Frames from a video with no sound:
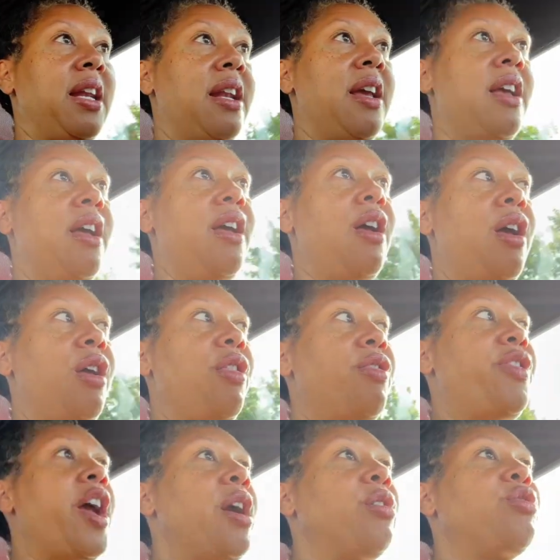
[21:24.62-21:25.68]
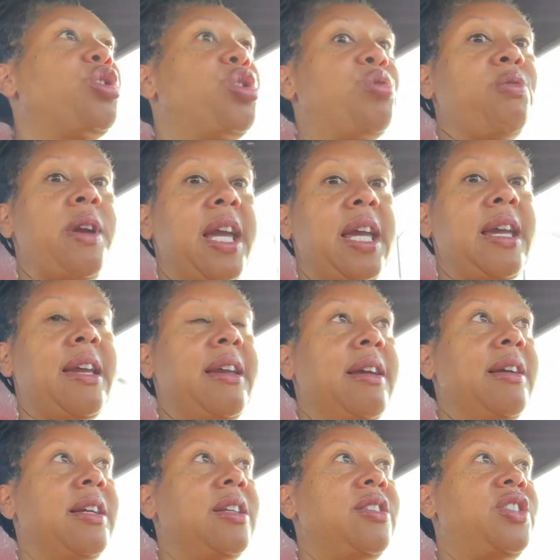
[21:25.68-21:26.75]
their tree
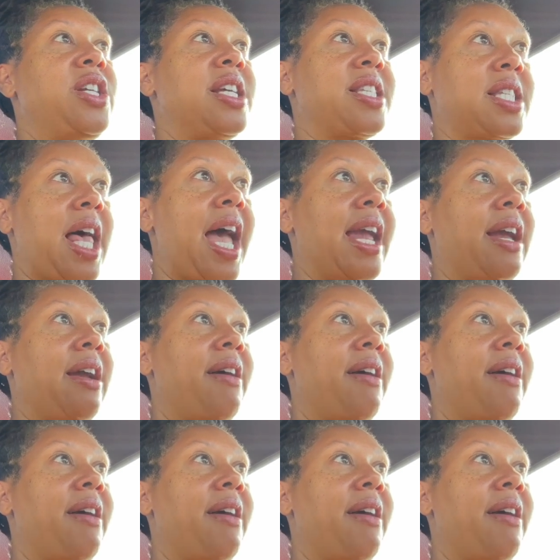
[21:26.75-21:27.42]
just like